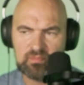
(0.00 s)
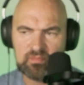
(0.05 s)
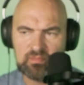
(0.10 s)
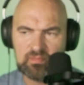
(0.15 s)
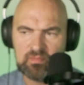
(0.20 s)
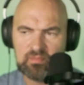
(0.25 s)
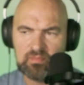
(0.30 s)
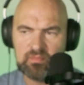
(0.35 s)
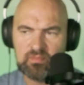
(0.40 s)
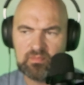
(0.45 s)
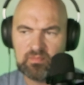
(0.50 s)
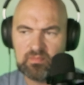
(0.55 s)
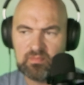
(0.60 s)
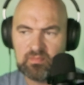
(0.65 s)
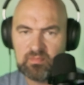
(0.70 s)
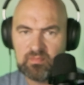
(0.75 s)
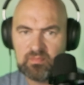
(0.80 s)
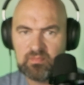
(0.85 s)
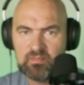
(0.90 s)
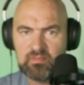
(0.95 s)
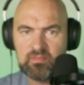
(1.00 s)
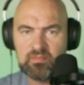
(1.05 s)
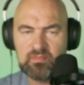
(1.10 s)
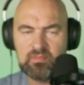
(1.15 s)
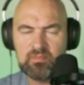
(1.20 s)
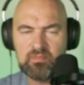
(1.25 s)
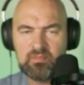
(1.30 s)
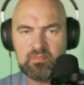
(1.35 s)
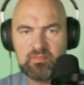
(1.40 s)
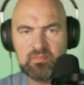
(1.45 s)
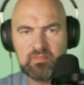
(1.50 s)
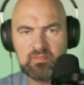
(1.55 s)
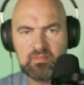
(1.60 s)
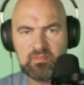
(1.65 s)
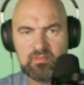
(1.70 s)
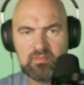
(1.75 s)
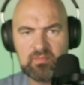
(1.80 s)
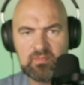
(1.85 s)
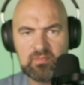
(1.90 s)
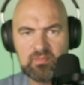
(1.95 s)

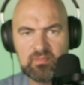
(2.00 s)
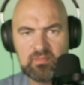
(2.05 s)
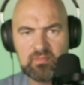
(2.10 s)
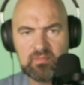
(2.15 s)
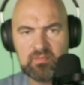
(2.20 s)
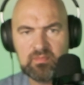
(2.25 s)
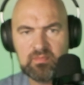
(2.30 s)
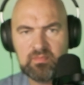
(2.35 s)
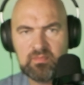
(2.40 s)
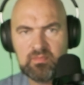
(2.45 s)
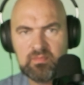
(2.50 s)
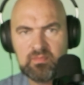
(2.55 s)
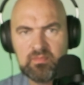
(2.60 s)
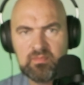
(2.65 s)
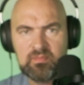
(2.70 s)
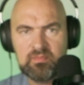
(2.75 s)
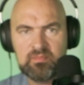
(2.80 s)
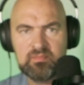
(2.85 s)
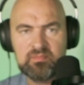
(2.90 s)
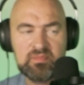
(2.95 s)
The person shown says nothing.